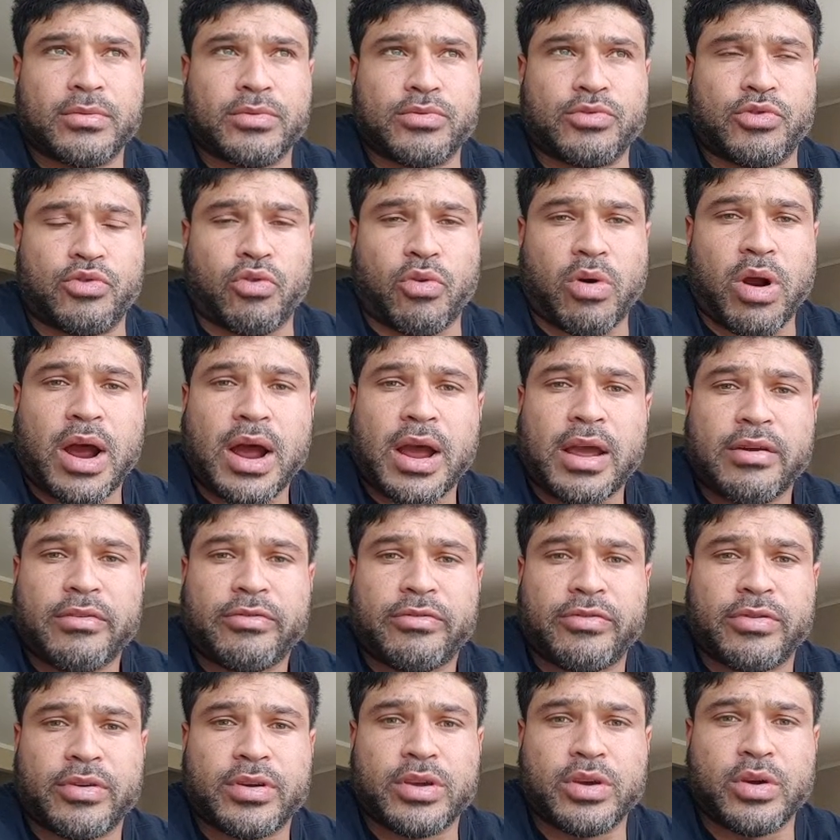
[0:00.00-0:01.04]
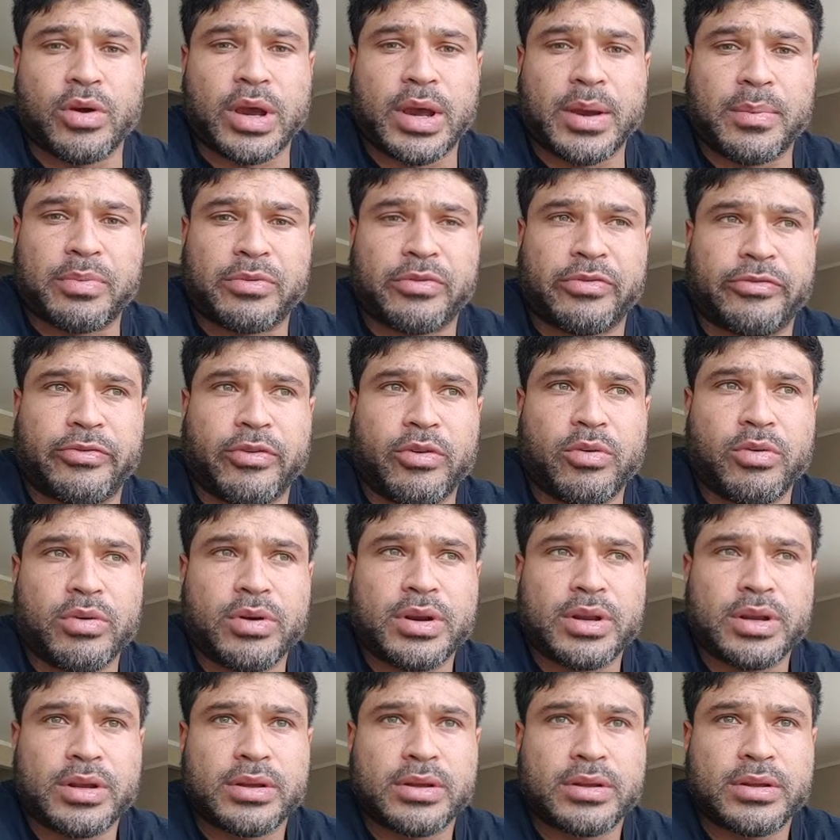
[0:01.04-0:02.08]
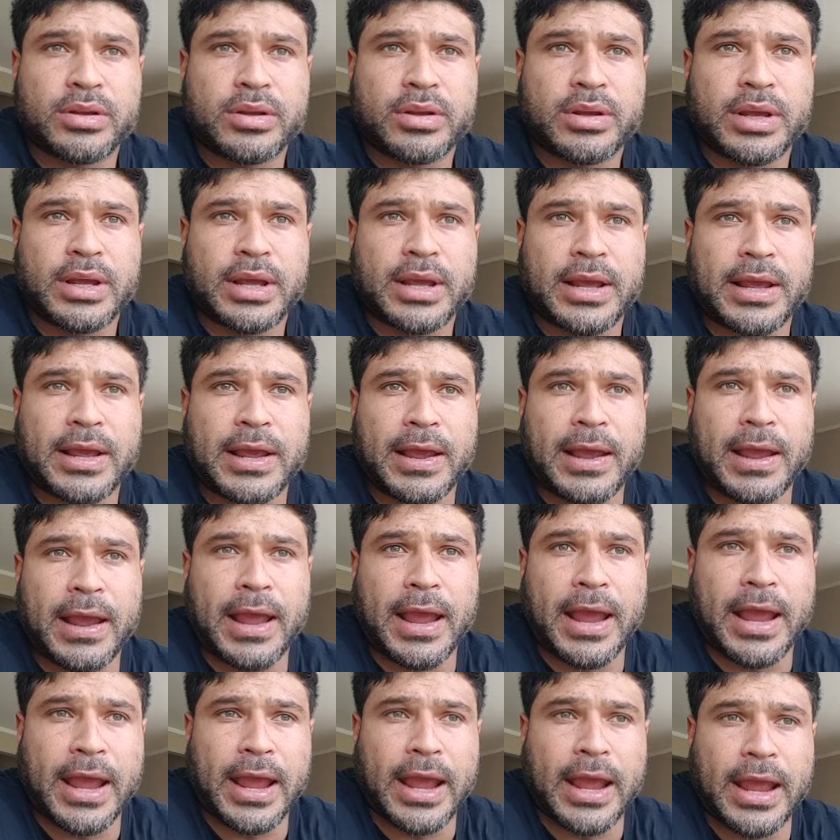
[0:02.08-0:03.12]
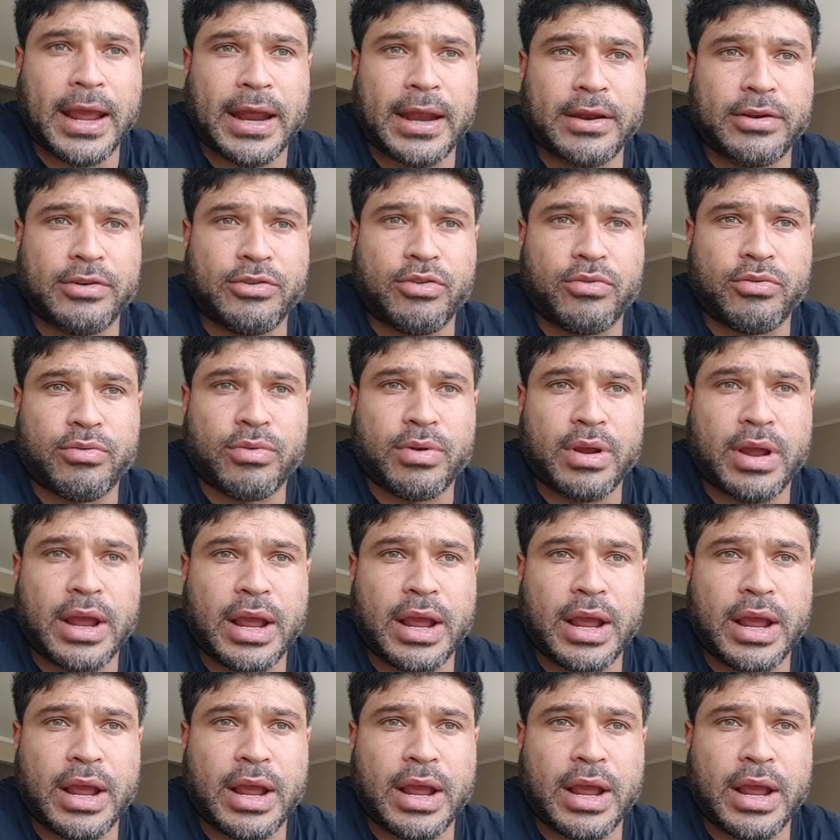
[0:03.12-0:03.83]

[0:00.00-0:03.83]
drive your hips forward and